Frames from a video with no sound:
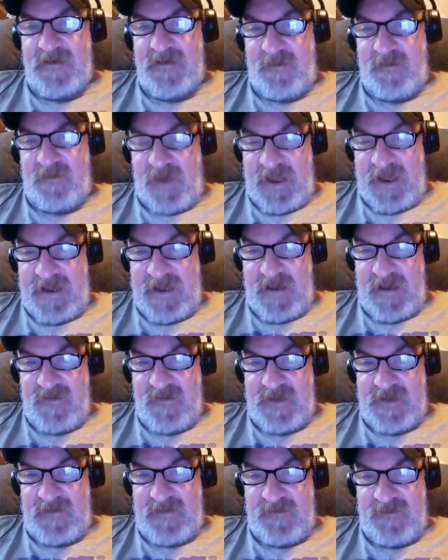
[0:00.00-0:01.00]
to play at
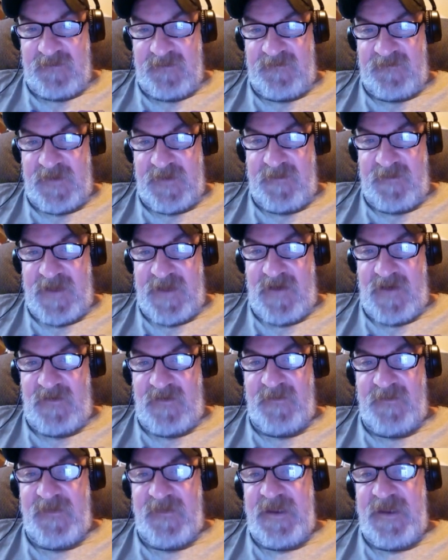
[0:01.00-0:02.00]
OU
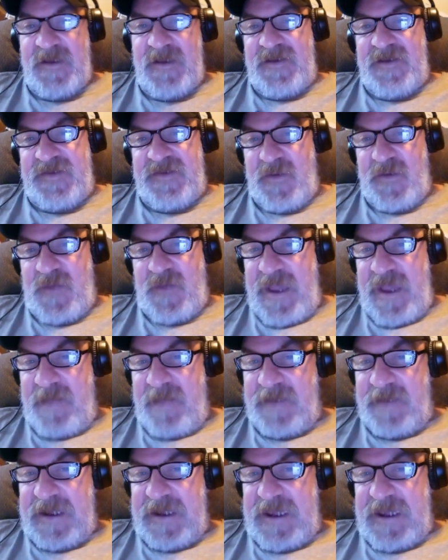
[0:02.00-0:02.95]
football. So coming